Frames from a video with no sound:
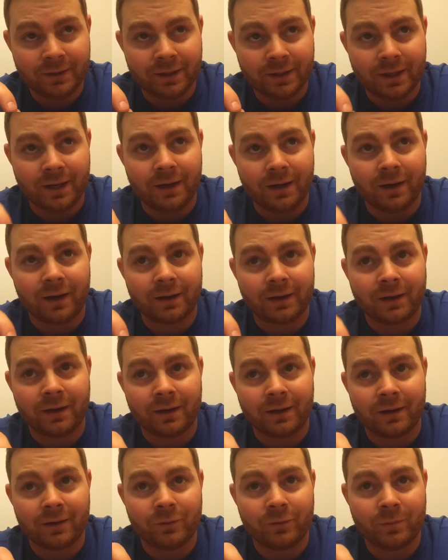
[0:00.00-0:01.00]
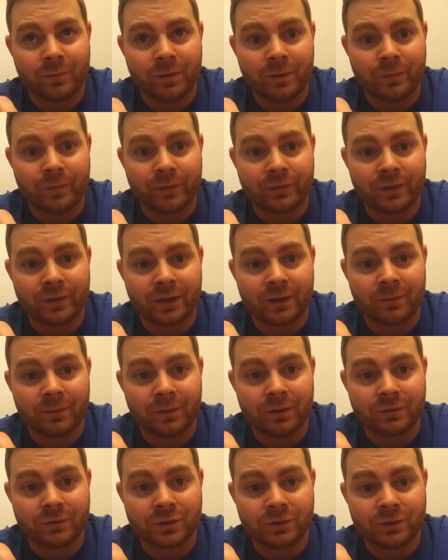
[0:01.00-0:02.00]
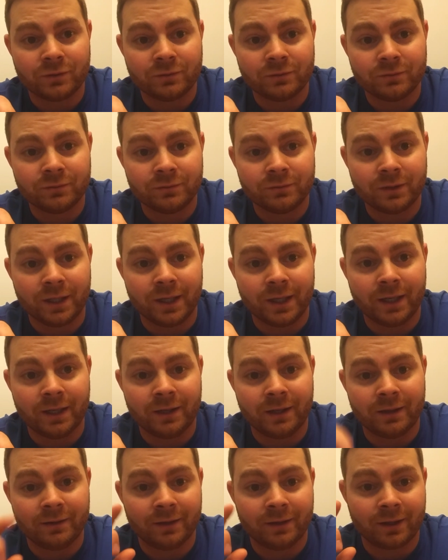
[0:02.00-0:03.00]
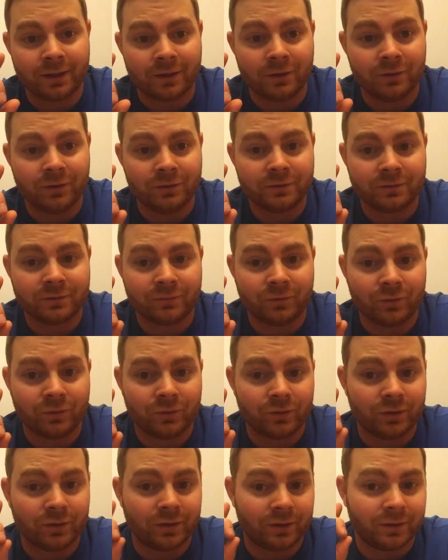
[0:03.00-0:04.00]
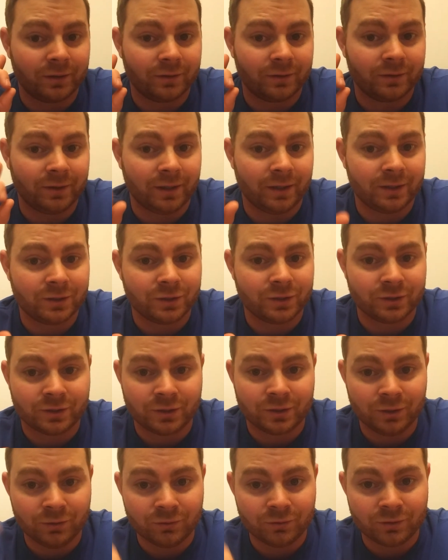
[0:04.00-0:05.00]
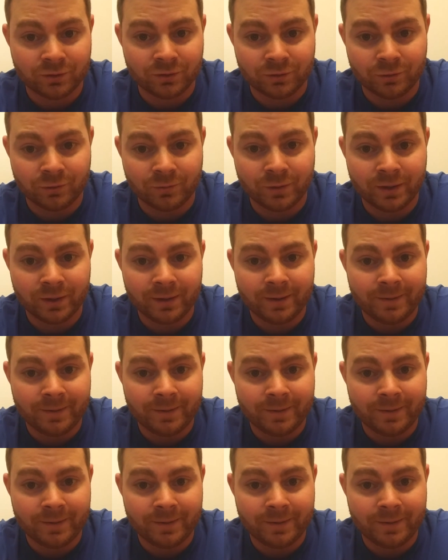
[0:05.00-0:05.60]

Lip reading: at not caring what people think about you. And that goes for not just YouTube.